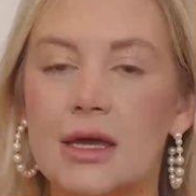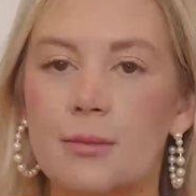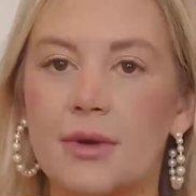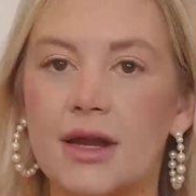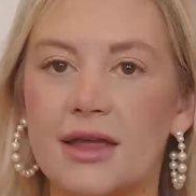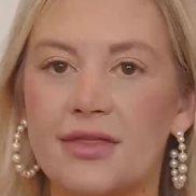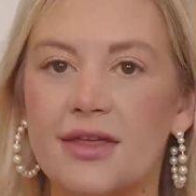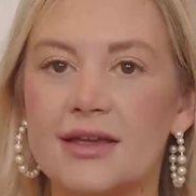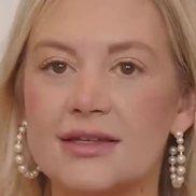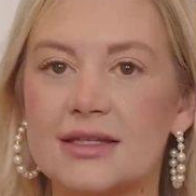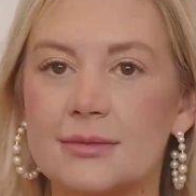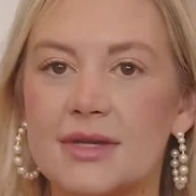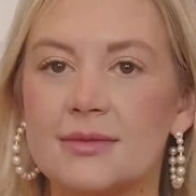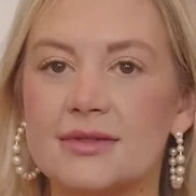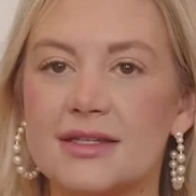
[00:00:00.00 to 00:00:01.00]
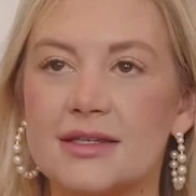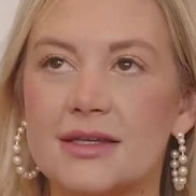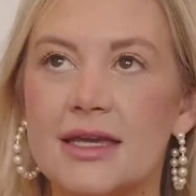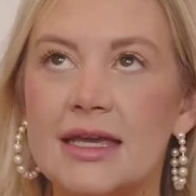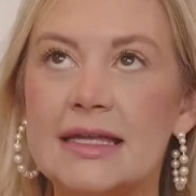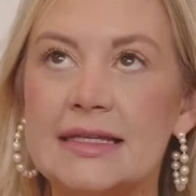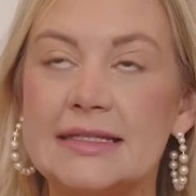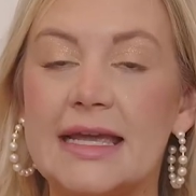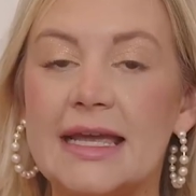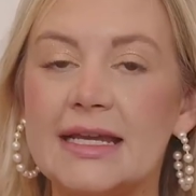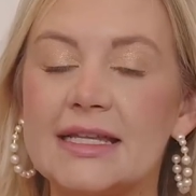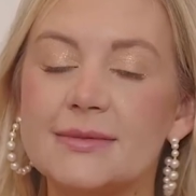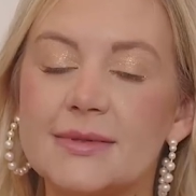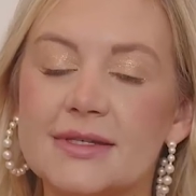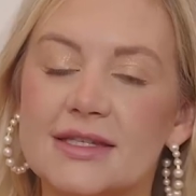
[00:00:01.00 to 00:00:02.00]
But I think sometimes in
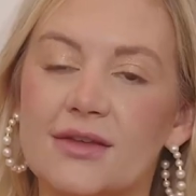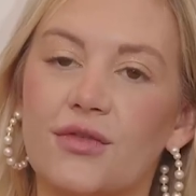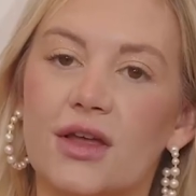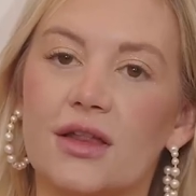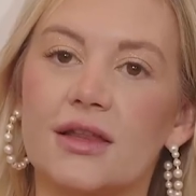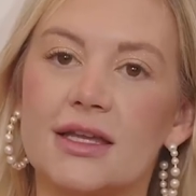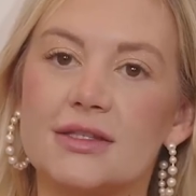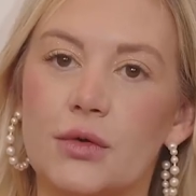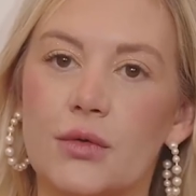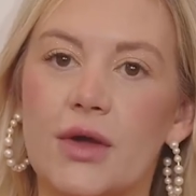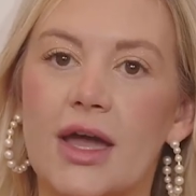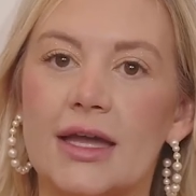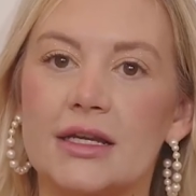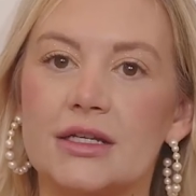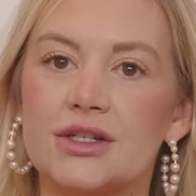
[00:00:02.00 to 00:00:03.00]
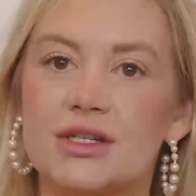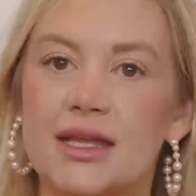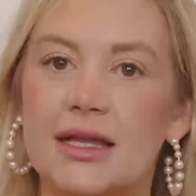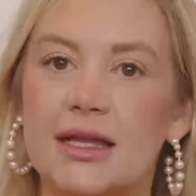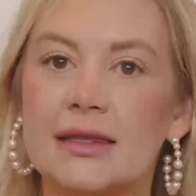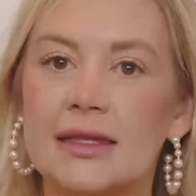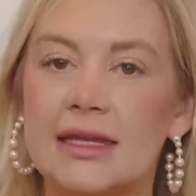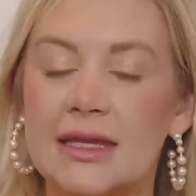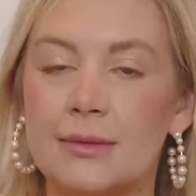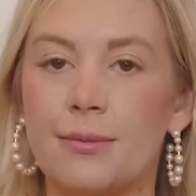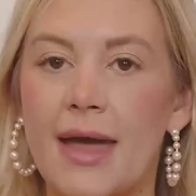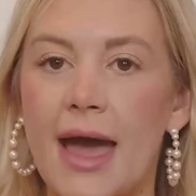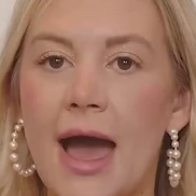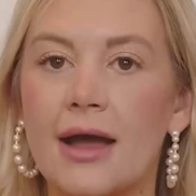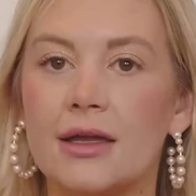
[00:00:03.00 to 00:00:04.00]
dating specifically, it's okay to just like lean
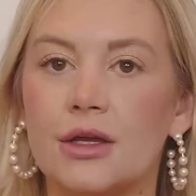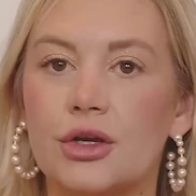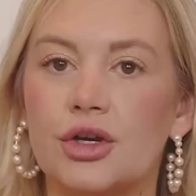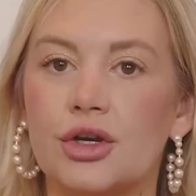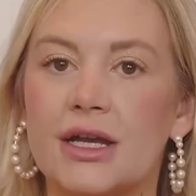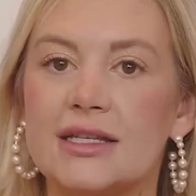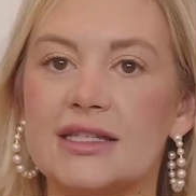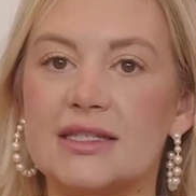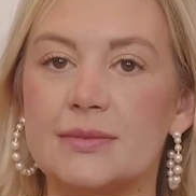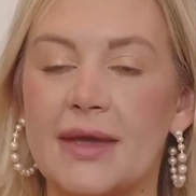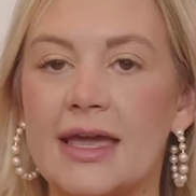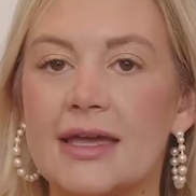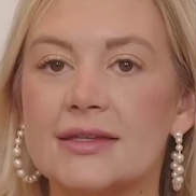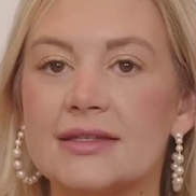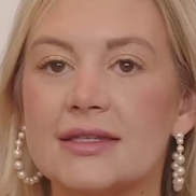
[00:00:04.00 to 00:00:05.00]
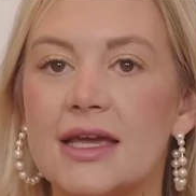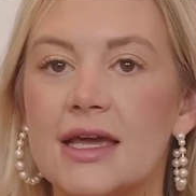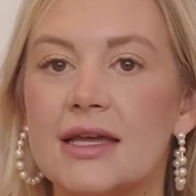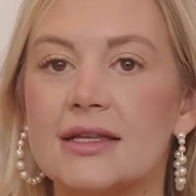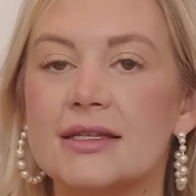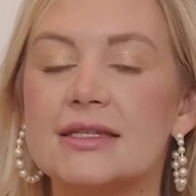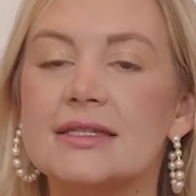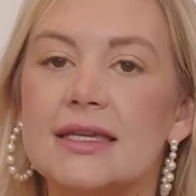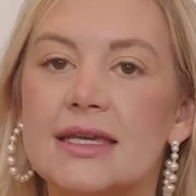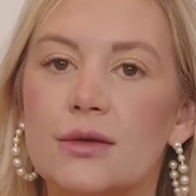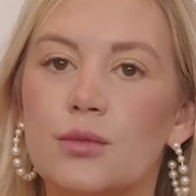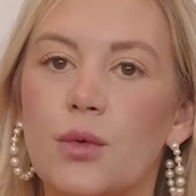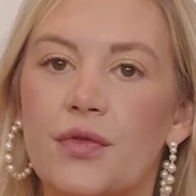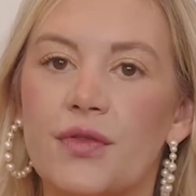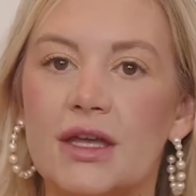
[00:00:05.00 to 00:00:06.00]
back and create space to see
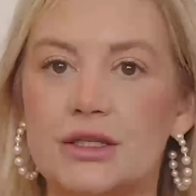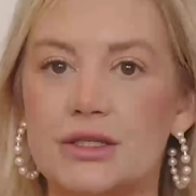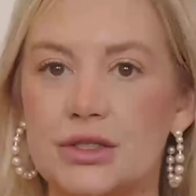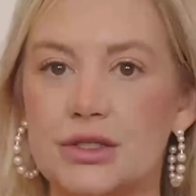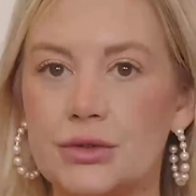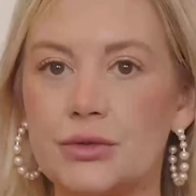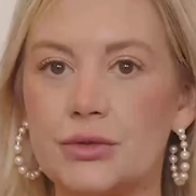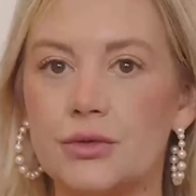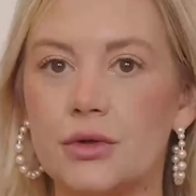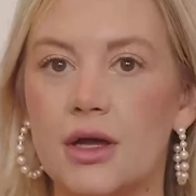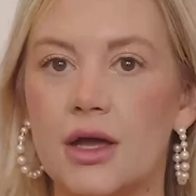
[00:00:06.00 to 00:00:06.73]
what they do.